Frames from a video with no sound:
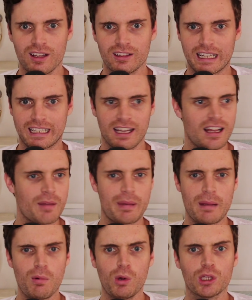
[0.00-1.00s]
Like,
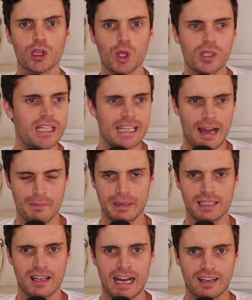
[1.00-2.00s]
people were looking at
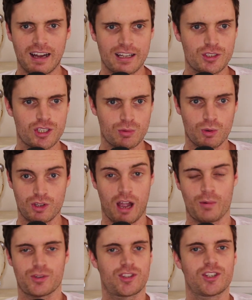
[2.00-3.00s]
me like I
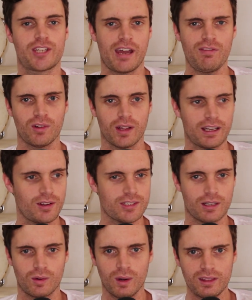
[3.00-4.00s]
was the devil. And I
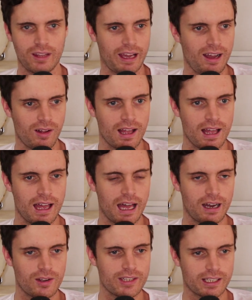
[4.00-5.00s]
was like, what the hell?
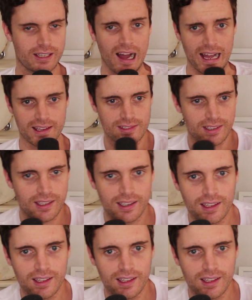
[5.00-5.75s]
And I was like, guys,